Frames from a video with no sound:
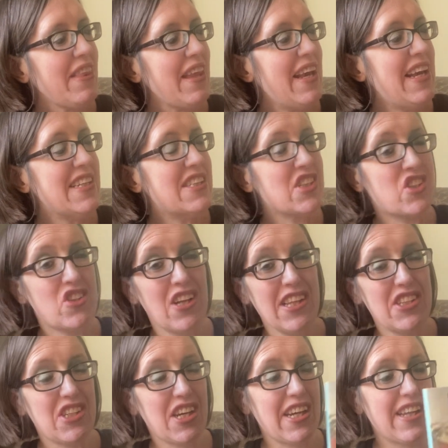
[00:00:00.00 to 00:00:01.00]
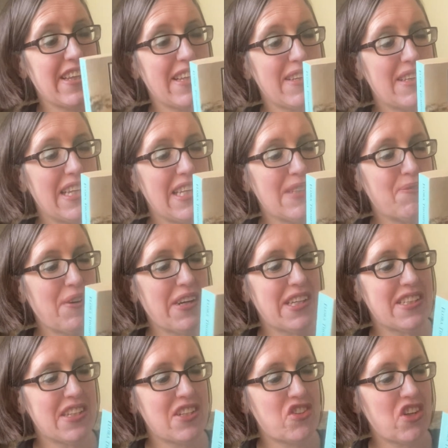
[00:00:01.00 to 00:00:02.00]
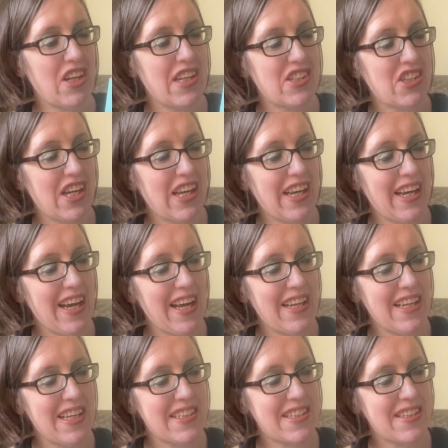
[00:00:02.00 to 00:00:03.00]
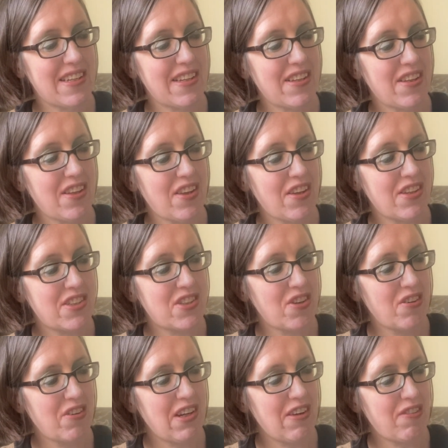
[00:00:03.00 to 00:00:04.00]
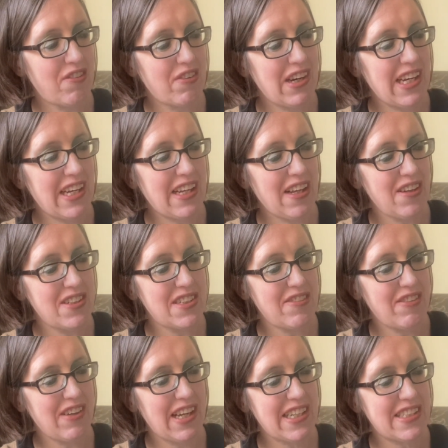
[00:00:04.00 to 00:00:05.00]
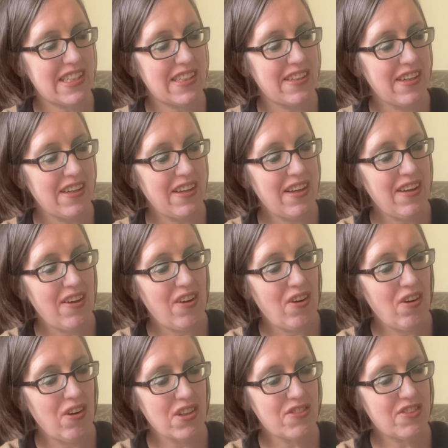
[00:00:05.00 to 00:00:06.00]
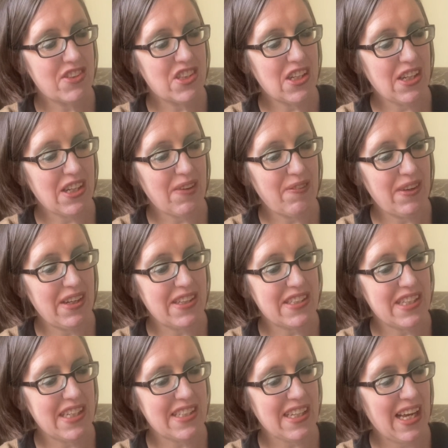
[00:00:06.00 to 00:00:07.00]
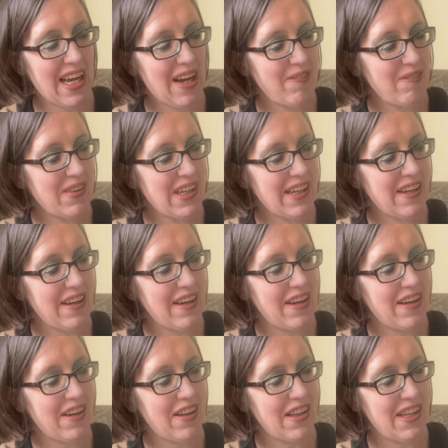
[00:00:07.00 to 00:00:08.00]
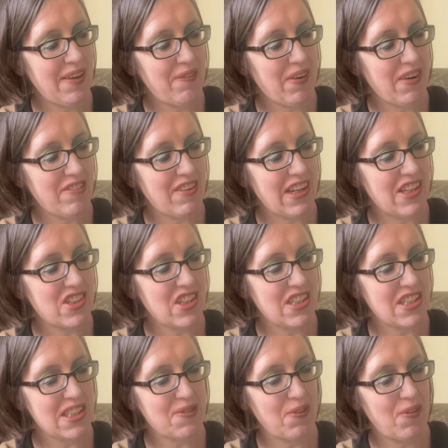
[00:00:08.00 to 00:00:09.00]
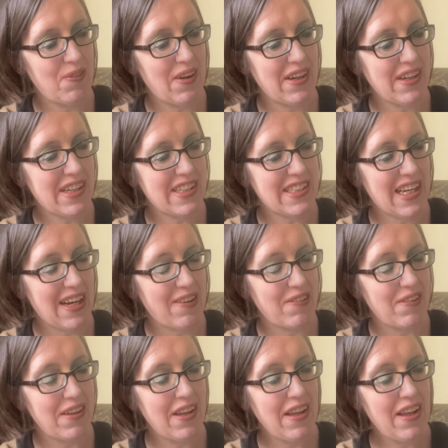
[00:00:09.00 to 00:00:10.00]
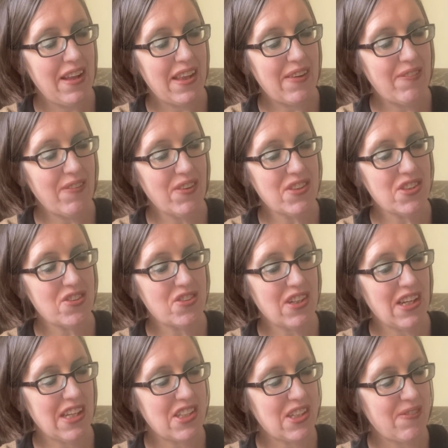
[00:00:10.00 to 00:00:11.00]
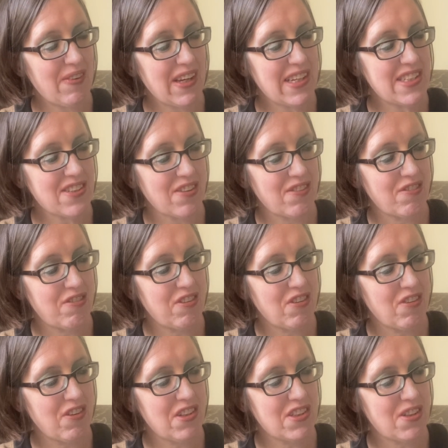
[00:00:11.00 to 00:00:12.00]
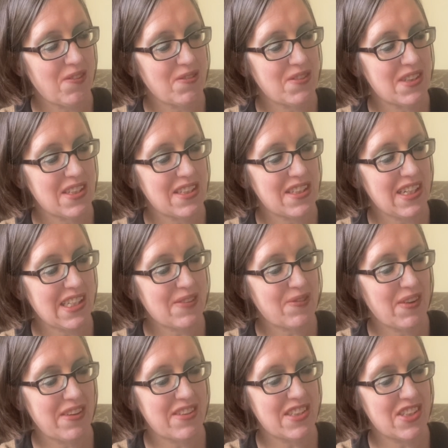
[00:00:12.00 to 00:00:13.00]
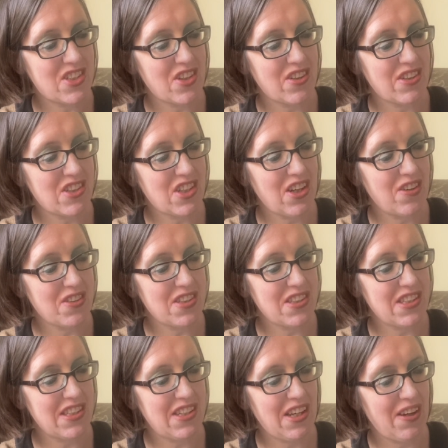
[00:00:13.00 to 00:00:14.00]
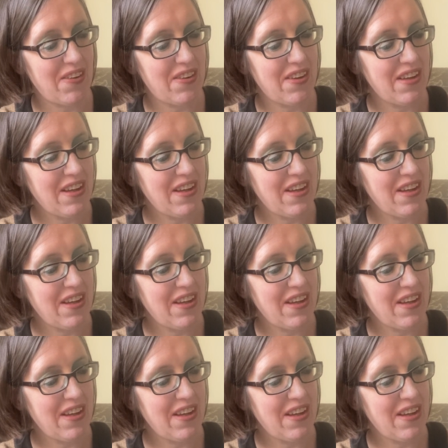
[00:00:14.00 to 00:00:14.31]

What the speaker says: It's a trilogy. This book is a trilogy, and it's the story of three closely related Oxfordshire communities, a hamlet, a nearby village, and a small market town. The Immortal Trilogy, based on Flora Thompson's experiences during childhood and youth.